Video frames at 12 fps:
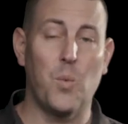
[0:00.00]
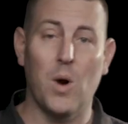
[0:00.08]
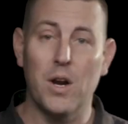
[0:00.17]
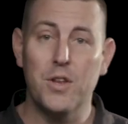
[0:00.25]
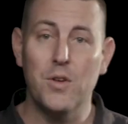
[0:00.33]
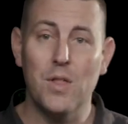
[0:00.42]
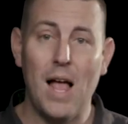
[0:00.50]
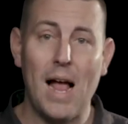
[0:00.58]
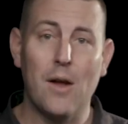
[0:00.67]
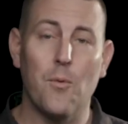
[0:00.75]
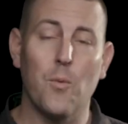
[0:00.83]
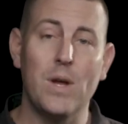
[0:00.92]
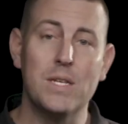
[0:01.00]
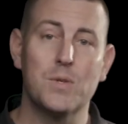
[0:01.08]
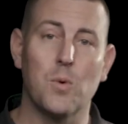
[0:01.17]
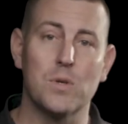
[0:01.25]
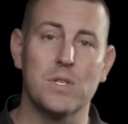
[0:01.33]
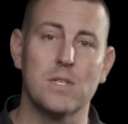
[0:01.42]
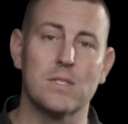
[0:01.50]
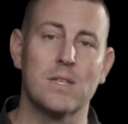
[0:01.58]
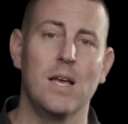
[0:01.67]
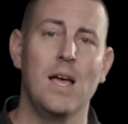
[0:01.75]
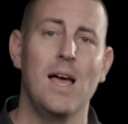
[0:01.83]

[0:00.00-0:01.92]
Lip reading: Where do you lack resources?